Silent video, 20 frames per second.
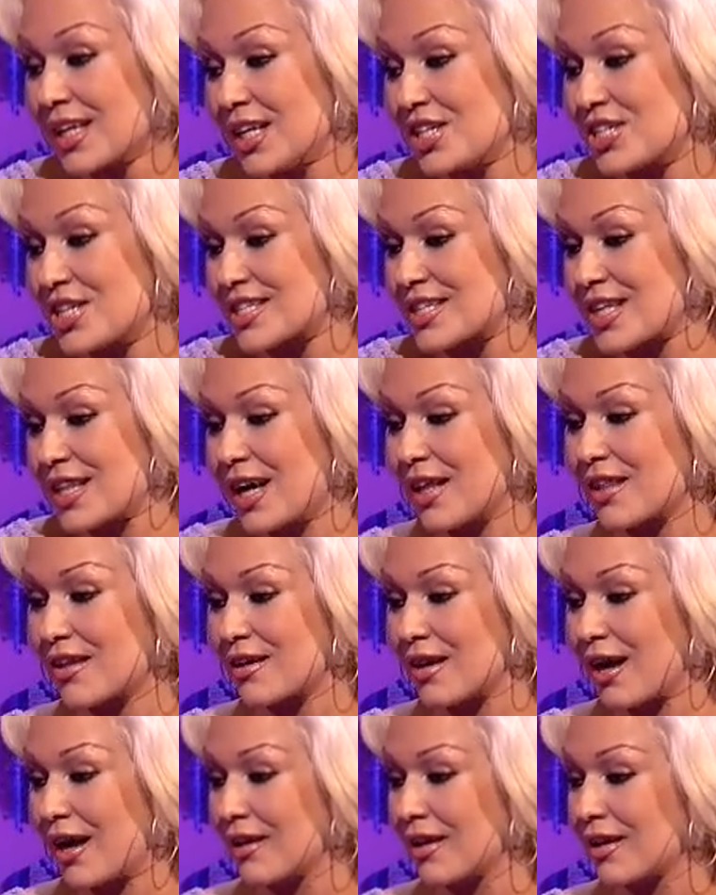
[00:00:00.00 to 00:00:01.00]
it's just another
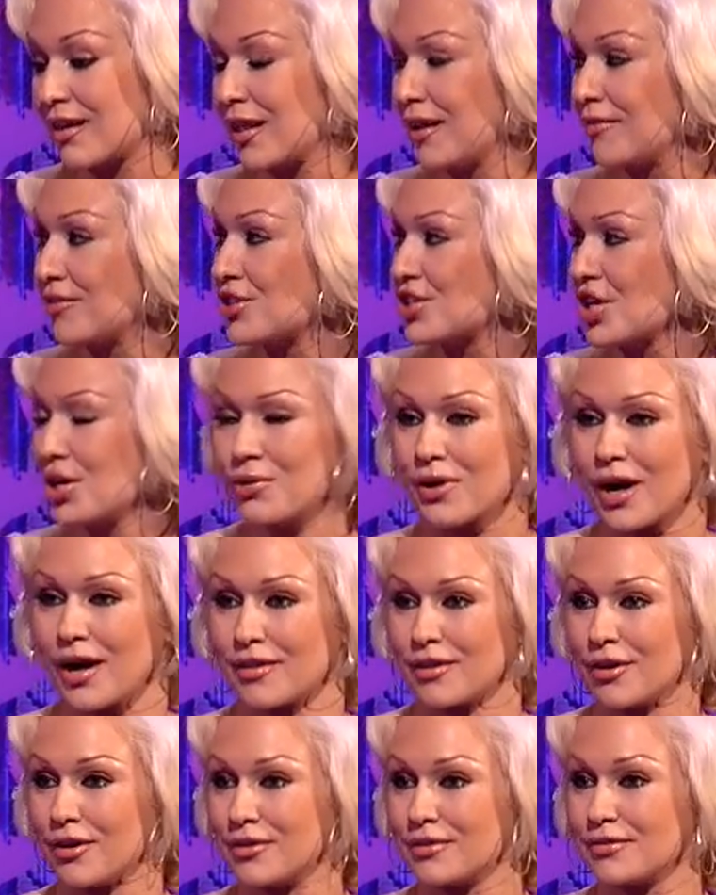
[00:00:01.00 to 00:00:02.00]
kind of clever joke, I
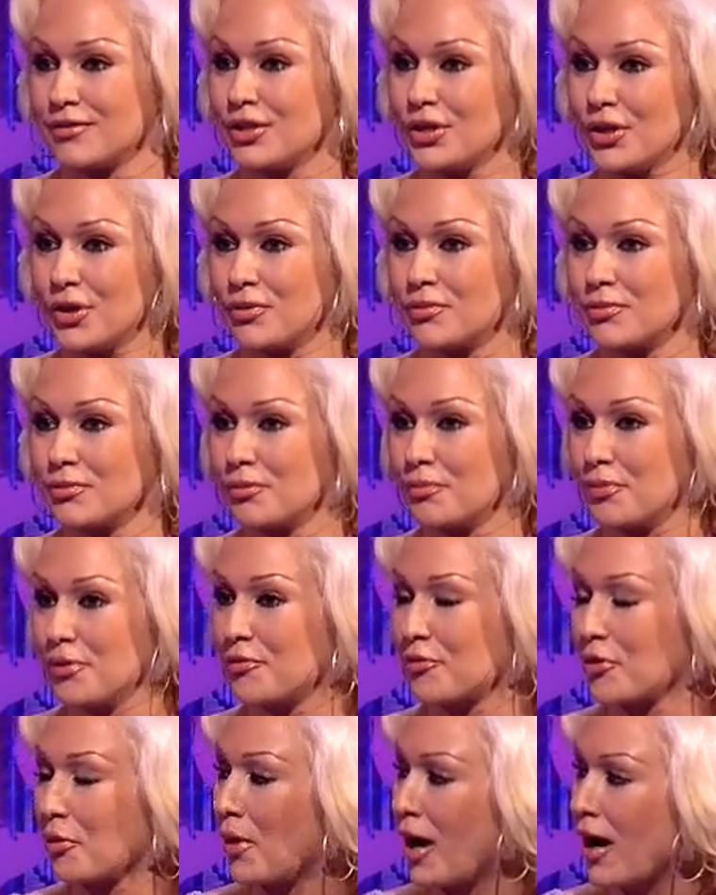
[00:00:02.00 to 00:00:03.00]
thought, you know, would be
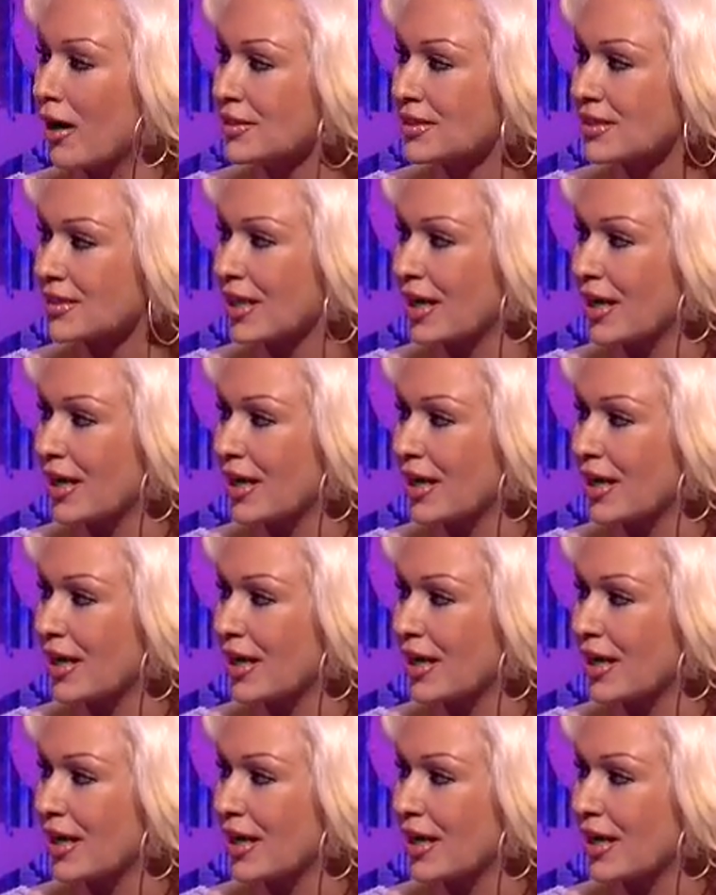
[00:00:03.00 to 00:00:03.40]
from us.